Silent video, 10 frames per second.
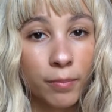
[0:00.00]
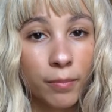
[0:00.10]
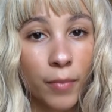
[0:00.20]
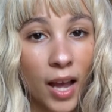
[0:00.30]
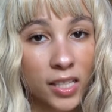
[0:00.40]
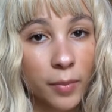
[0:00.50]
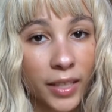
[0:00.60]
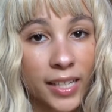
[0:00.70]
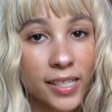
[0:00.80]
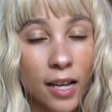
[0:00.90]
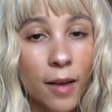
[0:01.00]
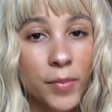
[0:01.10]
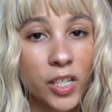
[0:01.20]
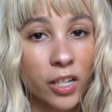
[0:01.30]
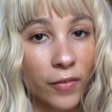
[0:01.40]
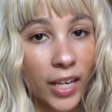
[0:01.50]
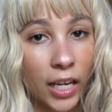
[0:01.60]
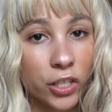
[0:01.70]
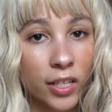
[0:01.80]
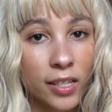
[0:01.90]
possibly some
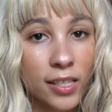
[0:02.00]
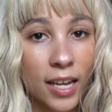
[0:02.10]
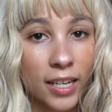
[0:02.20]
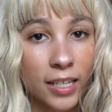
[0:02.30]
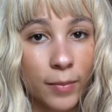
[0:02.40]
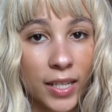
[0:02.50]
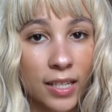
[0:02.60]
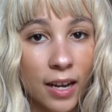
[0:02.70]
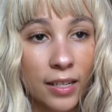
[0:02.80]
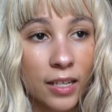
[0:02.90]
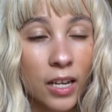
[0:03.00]
certifications that need to be done